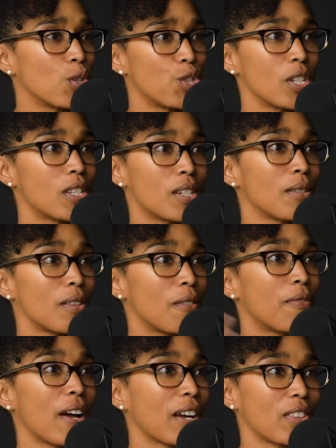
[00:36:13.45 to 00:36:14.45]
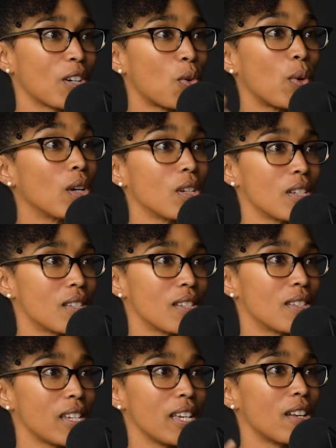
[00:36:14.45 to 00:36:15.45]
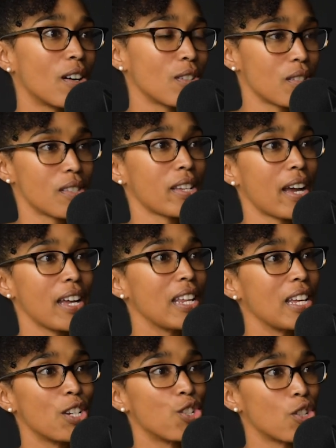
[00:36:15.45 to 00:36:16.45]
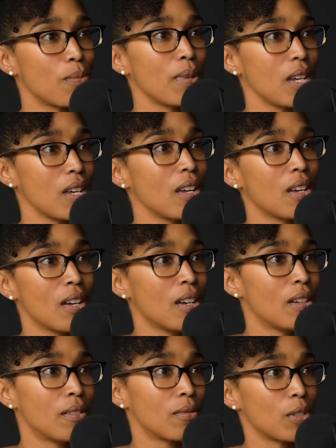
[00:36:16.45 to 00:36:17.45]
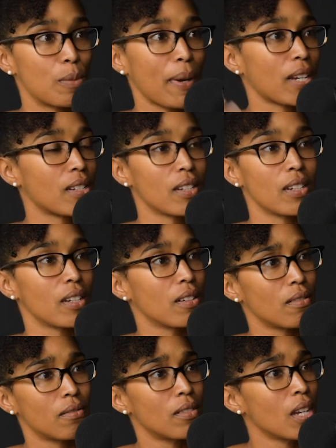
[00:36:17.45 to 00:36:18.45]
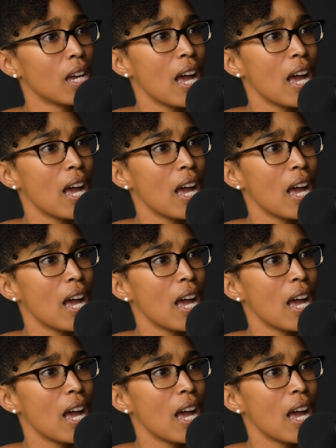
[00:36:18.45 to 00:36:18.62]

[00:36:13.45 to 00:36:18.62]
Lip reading: or just the fact that queerness is in our society and should be respected, and